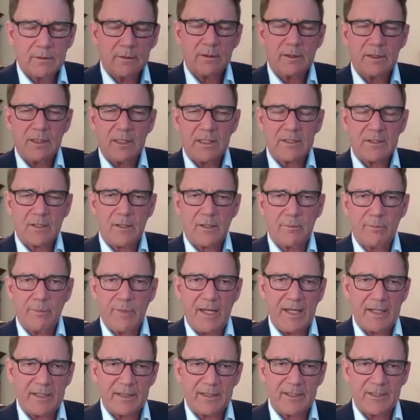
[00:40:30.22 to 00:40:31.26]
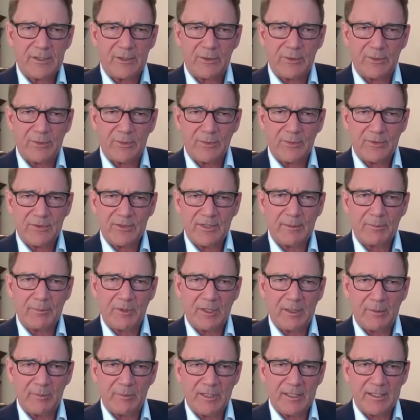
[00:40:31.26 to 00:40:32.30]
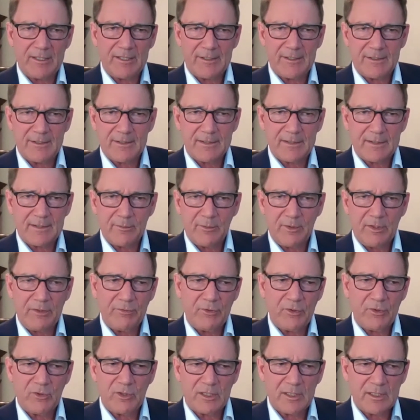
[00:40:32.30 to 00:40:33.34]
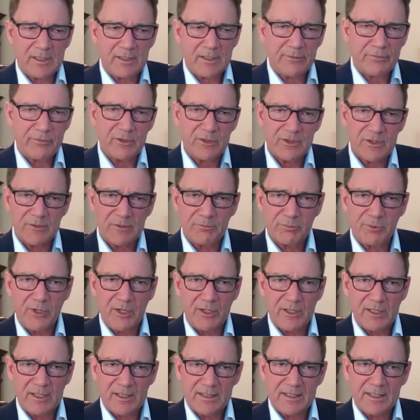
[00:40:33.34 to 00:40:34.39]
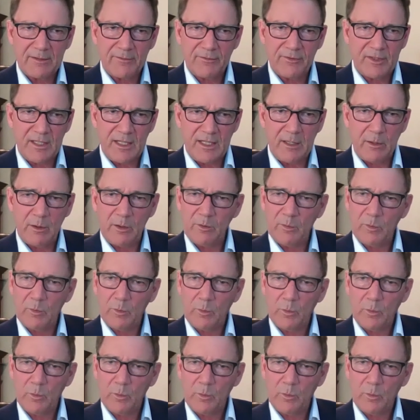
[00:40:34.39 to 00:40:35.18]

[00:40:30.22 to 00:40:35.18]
let's go back to something, because if you've got a difference of productivity,